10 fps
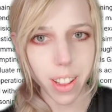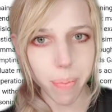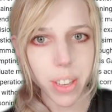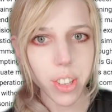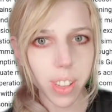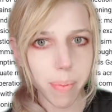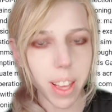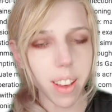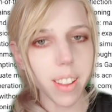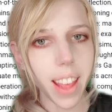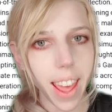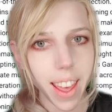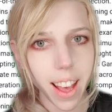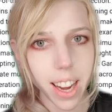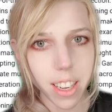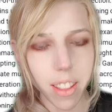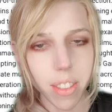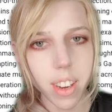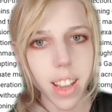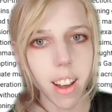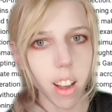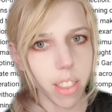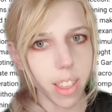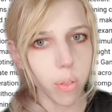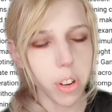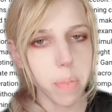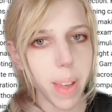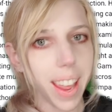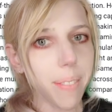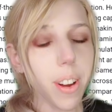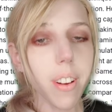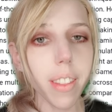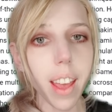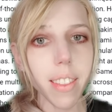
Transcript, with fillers: especially because AI tends to take on selfish behaviors